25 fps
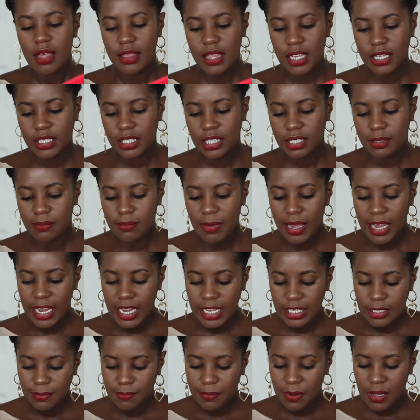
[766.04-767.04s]
This is
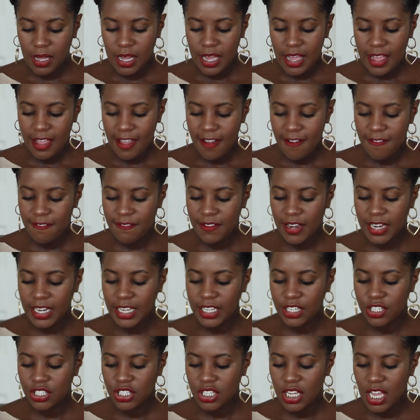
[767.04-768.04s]
made by
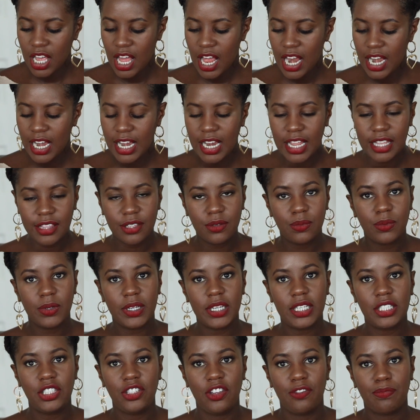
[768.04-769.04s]
Felicia
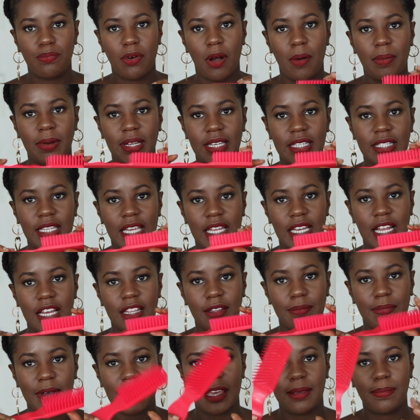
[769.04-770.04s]
Leatherwood. You've probably seen
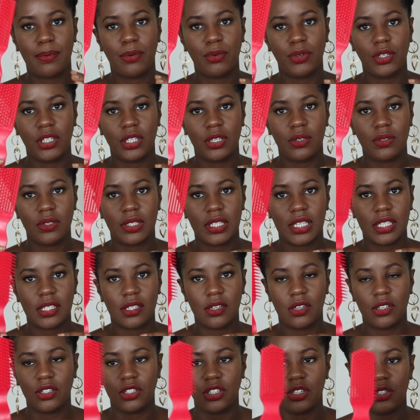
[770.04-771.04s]
other people use this on